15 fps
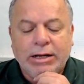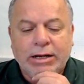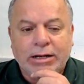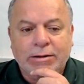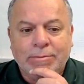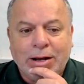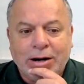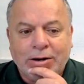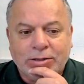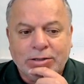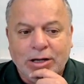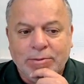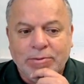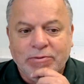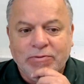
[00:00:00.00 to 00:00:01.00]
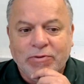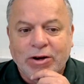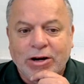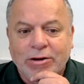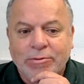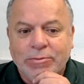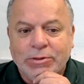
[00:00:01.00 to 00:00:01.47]
in the maritime
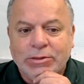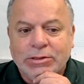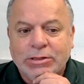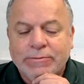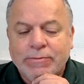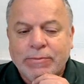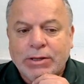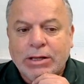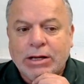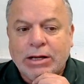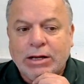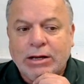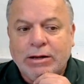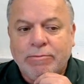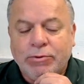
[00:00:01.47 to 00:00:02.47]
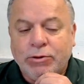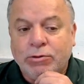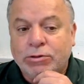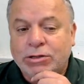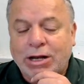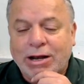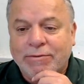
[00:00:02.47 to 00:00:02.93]
environment. We
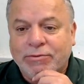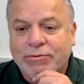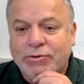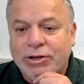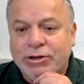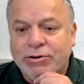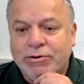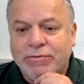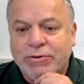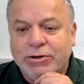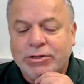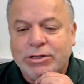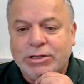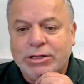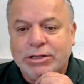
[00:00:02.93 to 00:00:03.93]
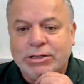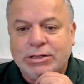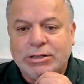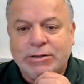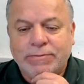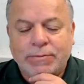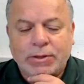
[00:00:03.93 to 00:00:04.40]
also have 3
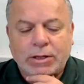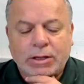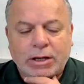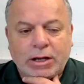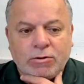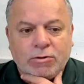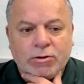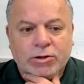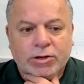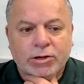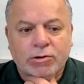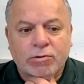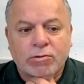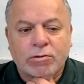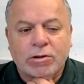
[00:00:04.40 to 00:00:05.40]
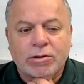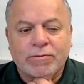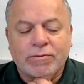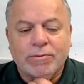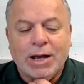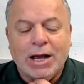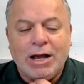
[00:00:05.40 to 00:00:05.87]
universities in Orkney. All
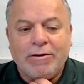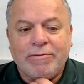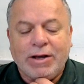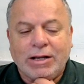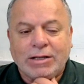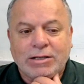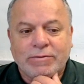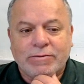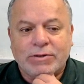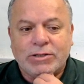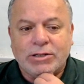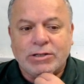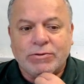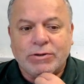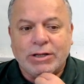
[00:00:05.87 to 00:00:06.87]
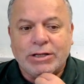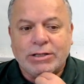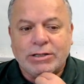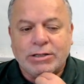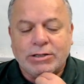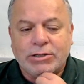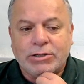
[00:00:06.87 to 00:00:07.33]
of them have activities
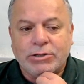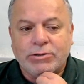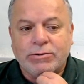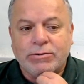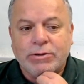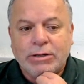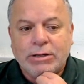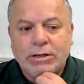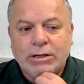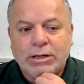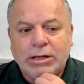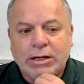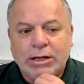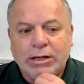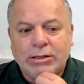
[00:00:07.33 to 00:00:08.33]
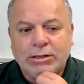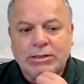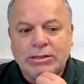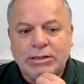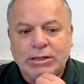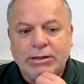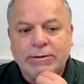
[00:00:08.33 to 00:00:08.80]
related to the
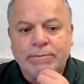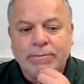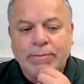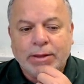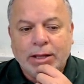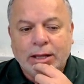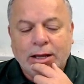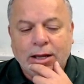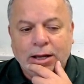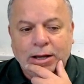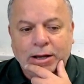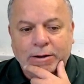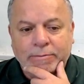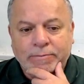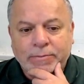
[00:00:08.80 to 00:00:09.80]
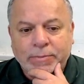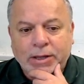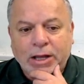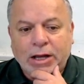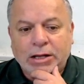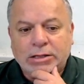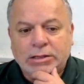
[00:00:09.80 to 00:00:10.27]
sea.
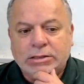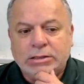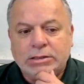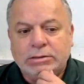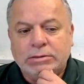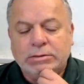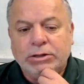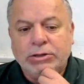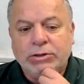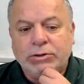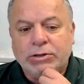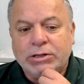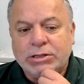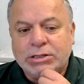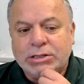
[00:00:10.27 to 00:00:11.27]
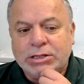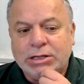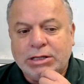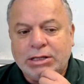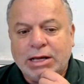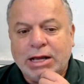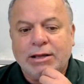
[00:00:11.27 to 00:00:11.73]
And so you can
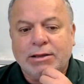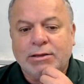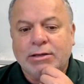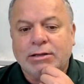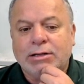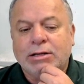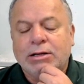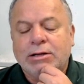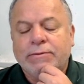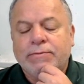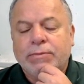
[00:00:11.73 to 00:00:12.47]
see there that